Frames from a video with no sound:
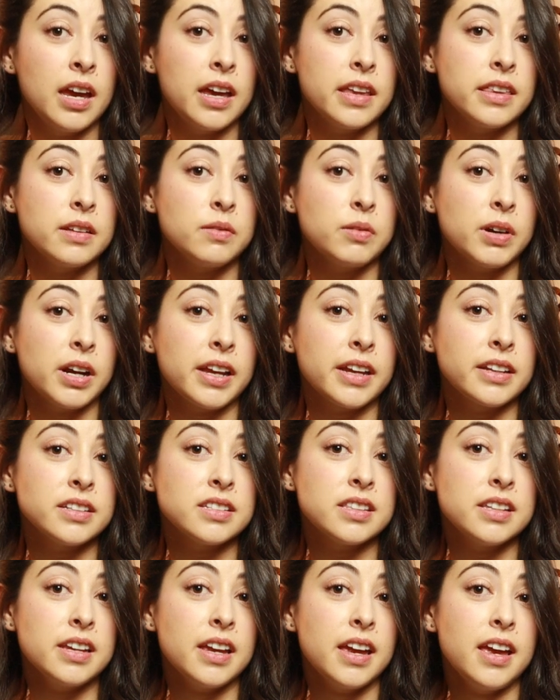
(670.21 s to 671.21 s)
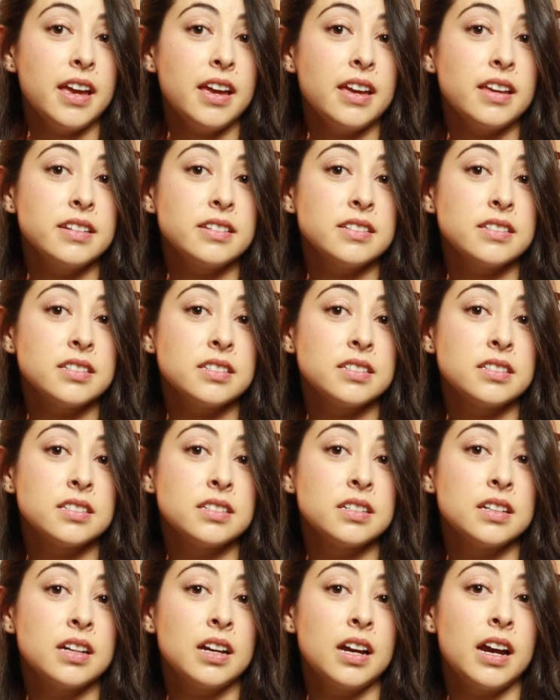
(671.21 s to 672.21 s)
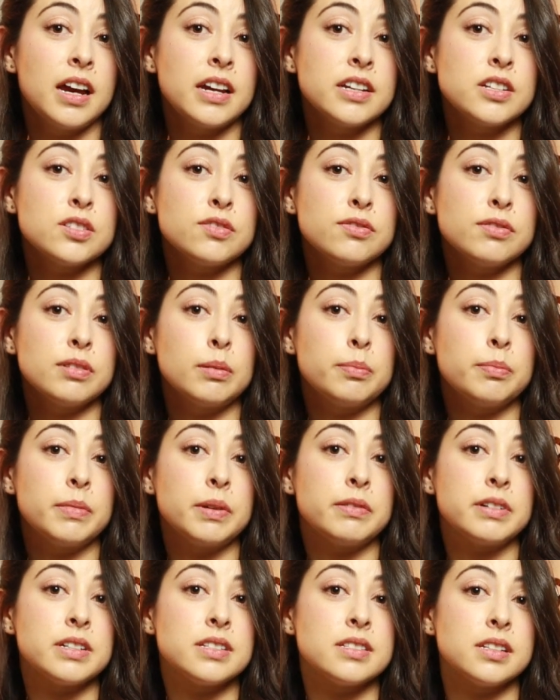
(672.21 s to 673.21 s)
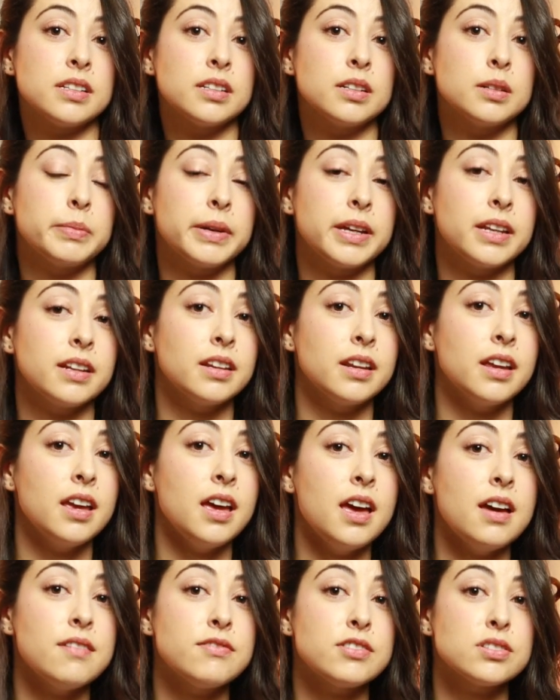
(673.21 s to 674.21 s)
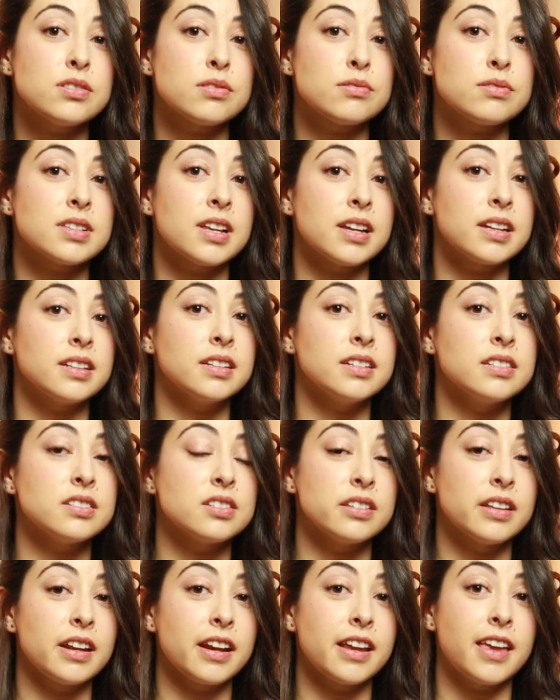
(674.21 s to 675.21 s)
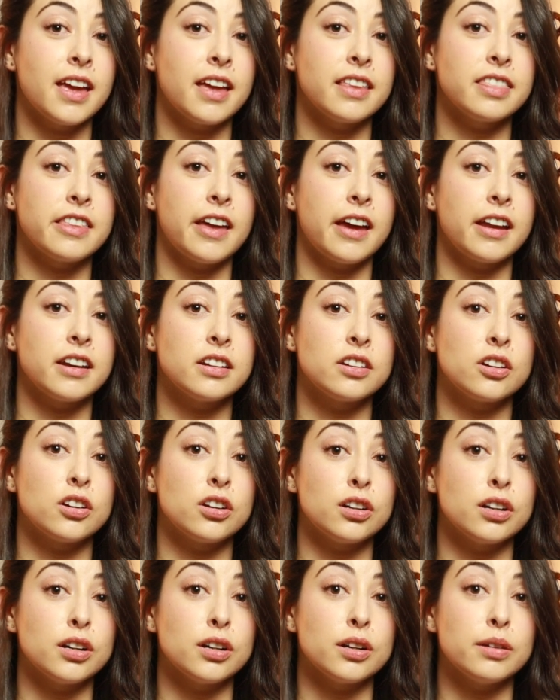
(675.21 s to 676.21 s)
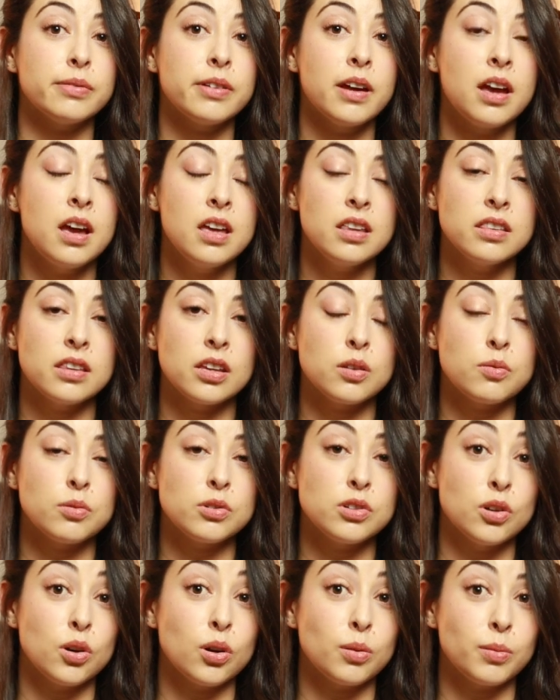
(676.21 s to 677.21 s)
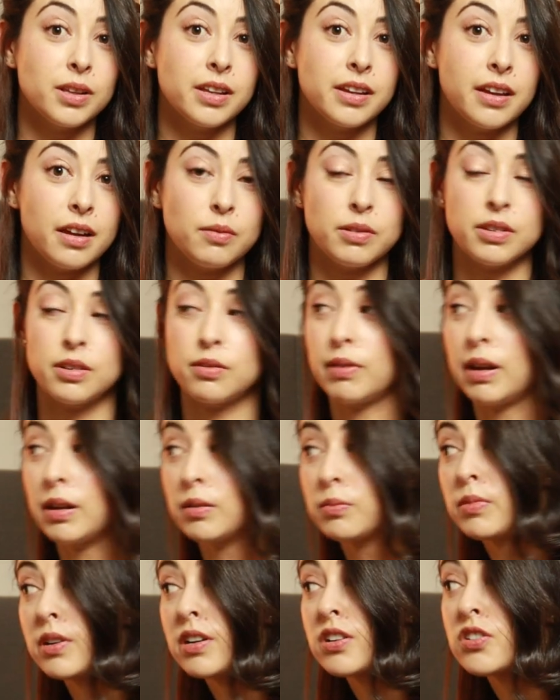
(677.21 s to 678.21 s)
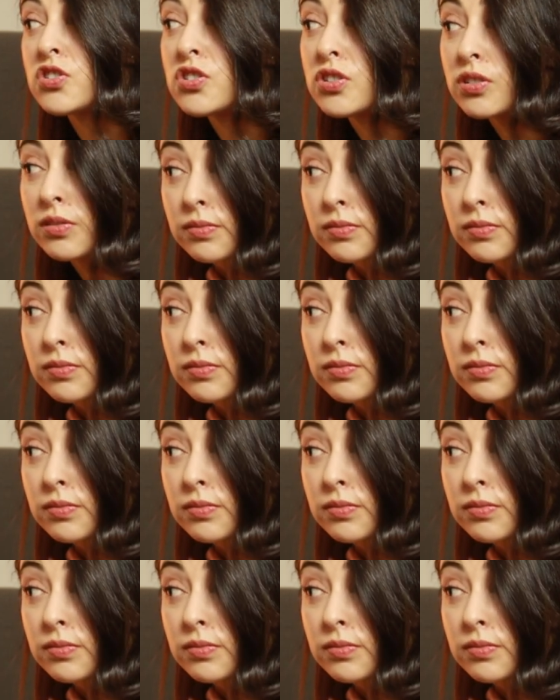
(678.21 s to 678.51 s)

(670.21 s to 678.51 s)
And then when I get to the end, I just flip my wrist a little bit, ever so slightly so that I get that curve that you would normally get with a round brush.